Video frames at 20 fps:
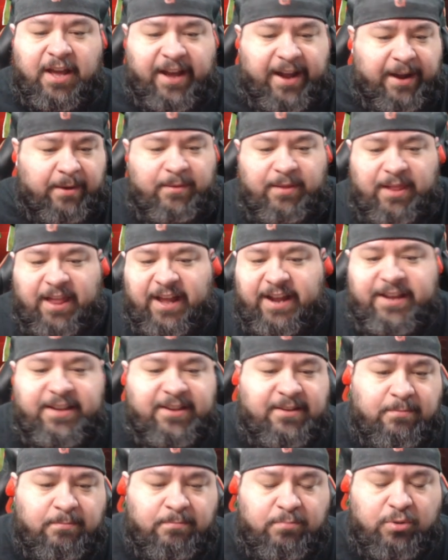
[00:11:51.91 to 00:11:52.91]
I
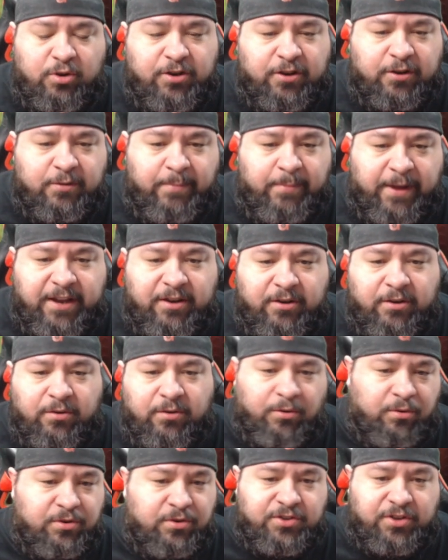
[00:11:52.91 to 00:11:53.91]
like Booker better
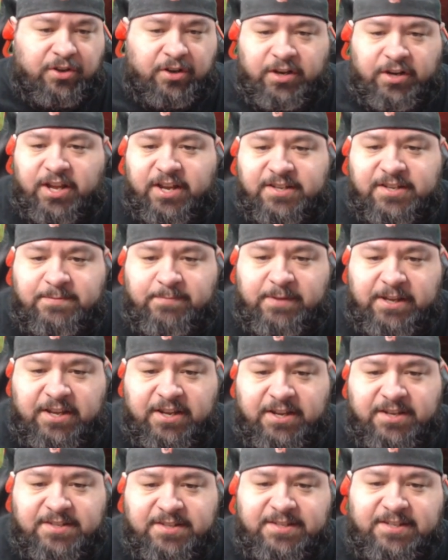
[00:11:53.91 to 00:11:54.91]
or Stardust
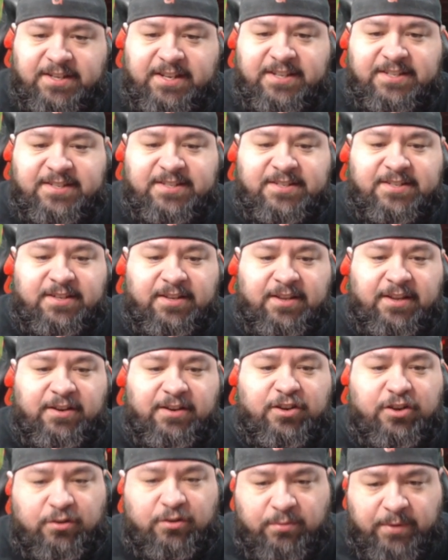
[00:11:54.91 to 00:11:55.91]
because it's
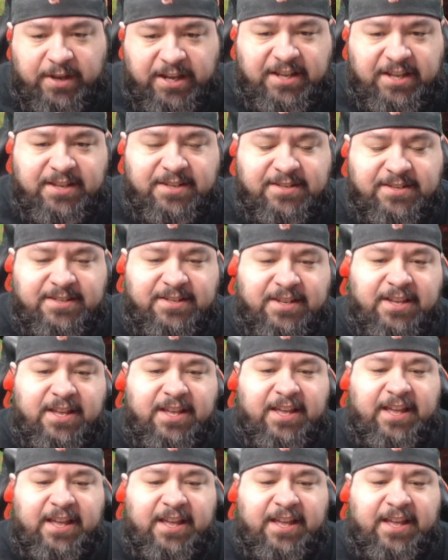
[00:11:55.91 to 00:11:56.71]
greens